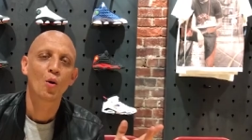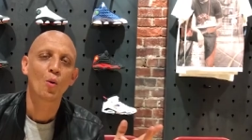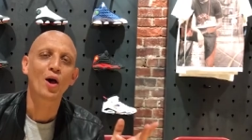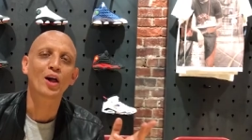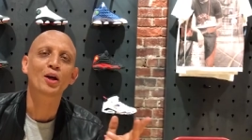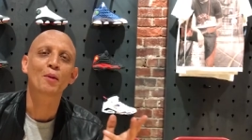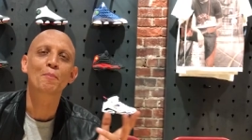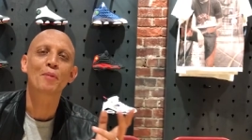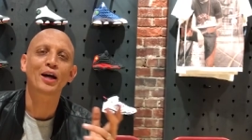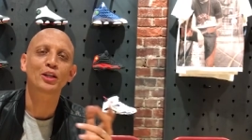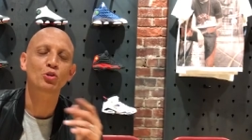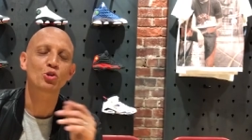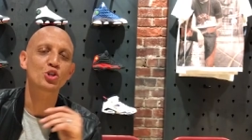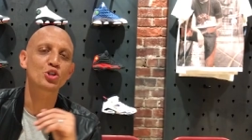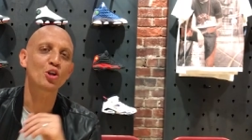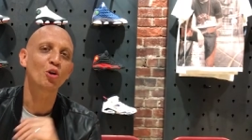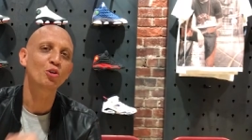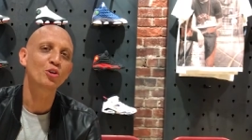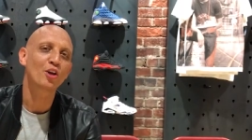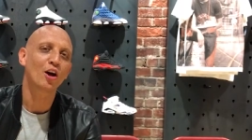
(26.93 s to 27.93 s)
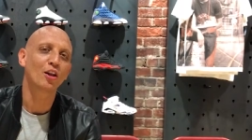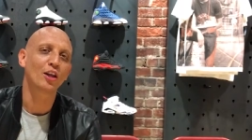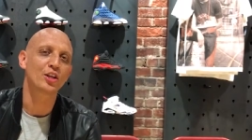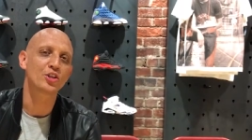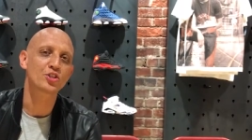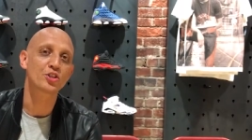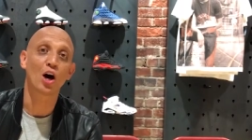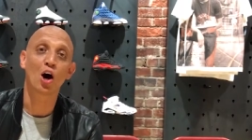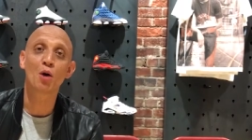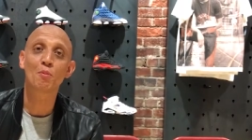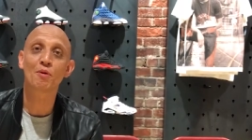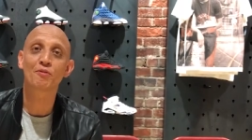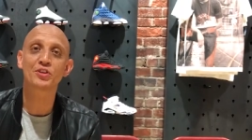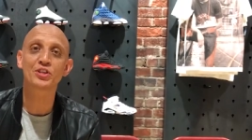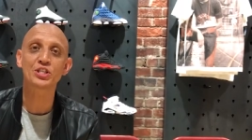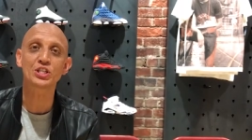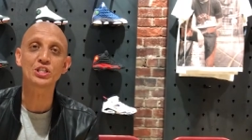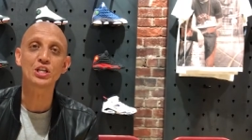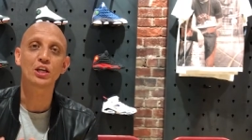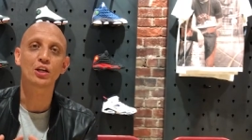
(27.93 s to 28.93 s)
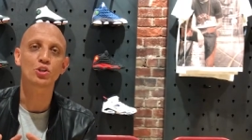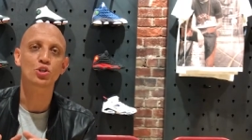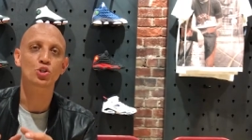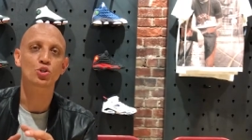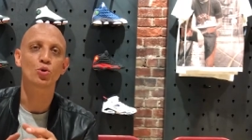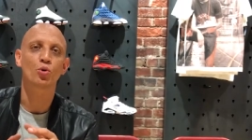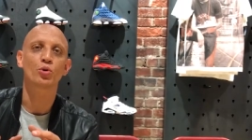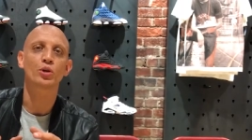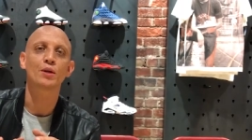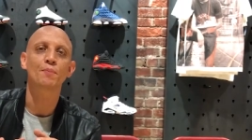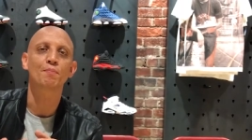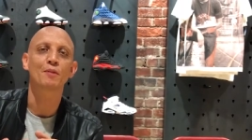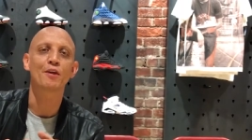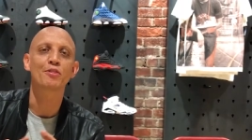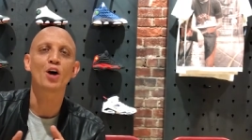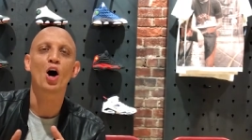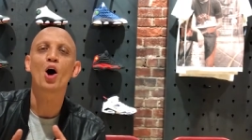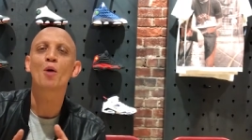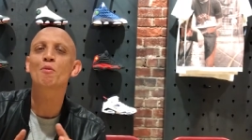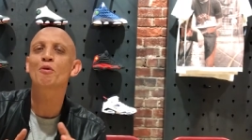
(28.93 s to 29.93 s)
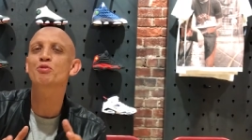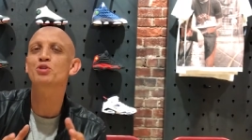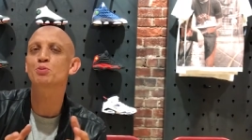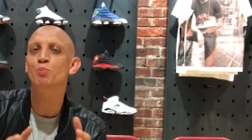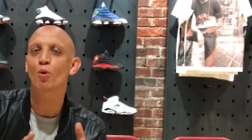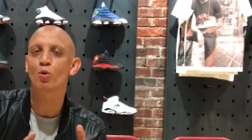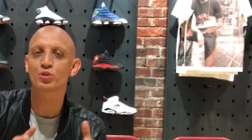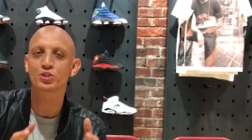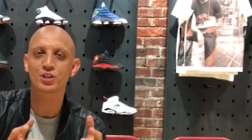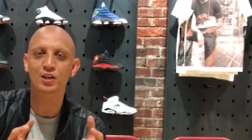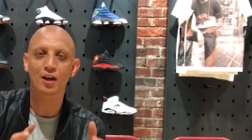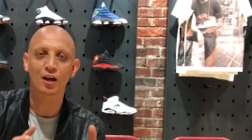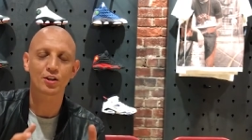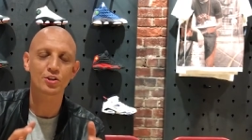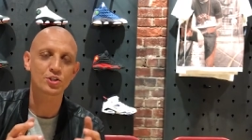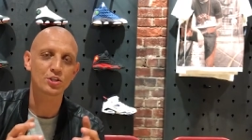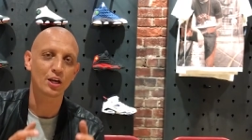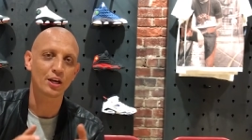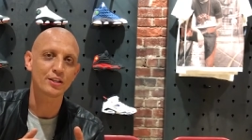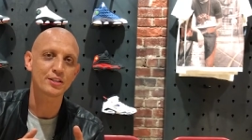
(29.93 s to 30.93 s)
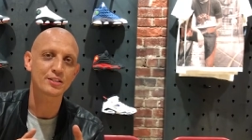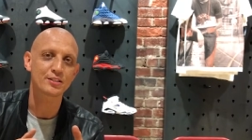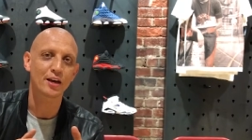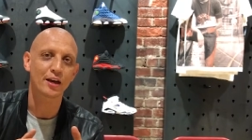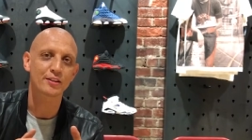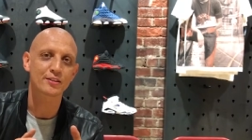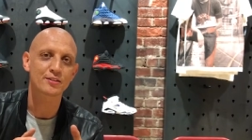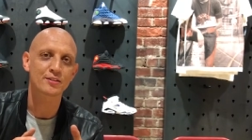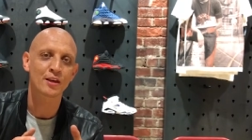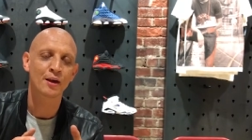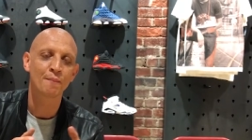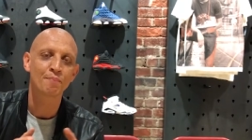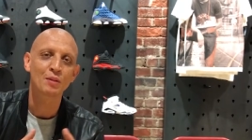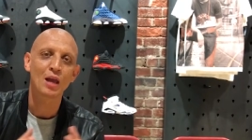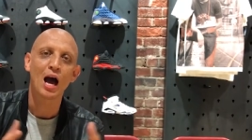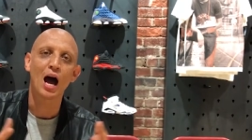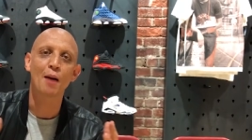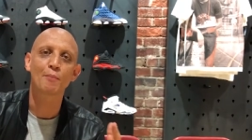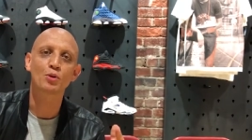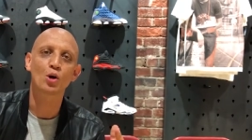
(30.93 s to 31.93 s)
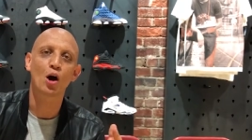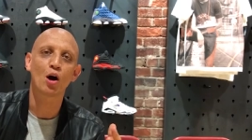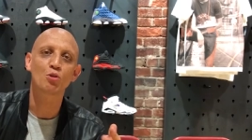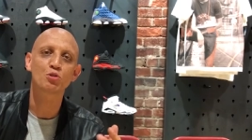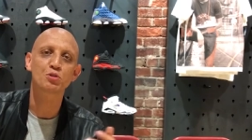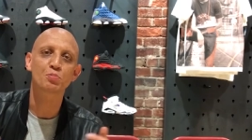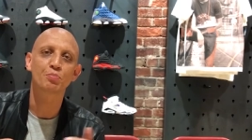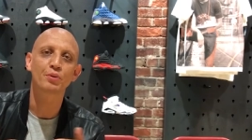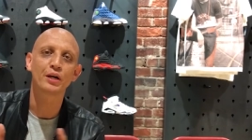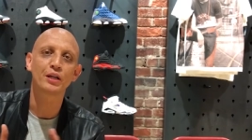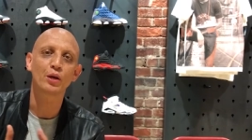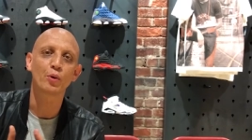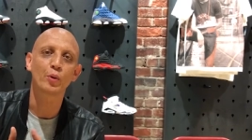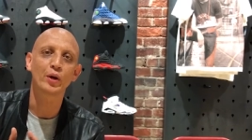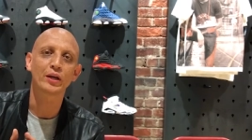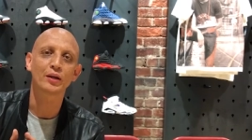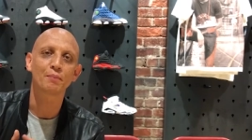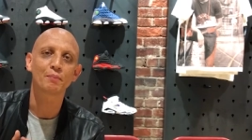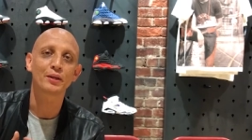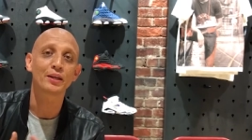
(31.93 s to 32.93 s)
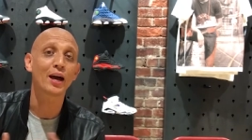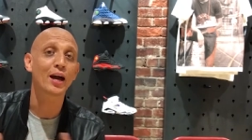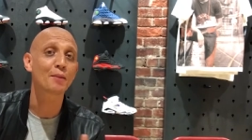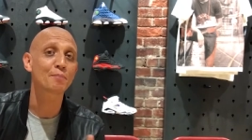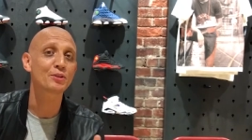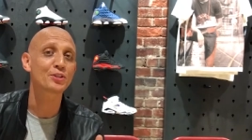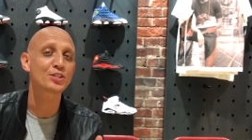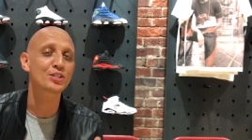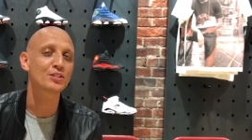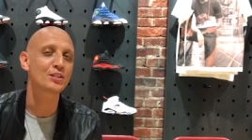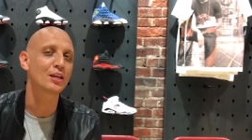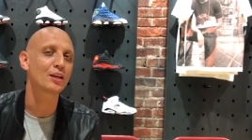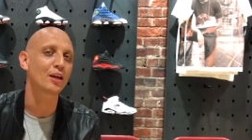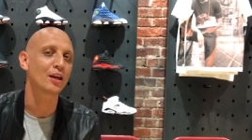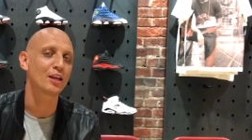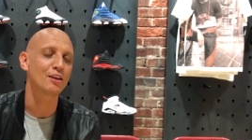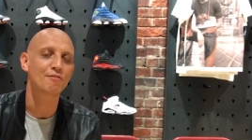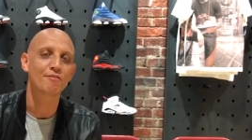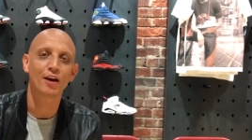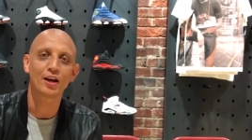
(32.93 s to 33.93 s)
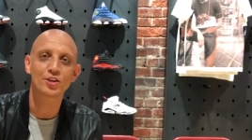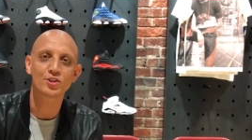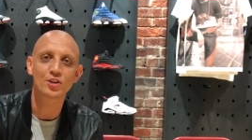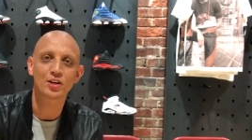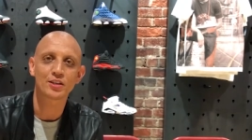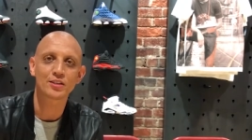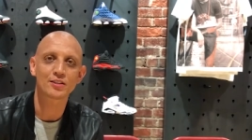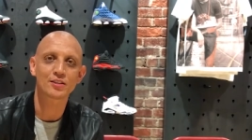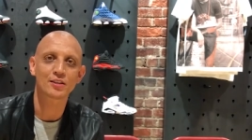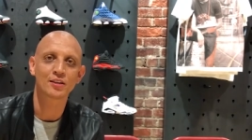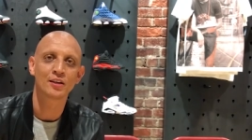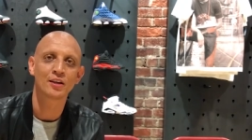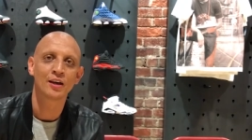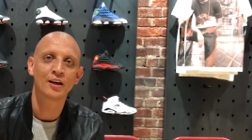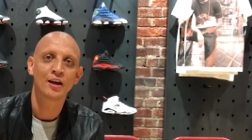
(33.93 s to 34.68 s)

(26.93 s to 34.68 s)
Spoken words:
Welcome back to Soul Knowledge, the home of the sneaker story and the home of sports culture insights. I'm your host, Bernie Wickham, and I'm the sneaker evangelist.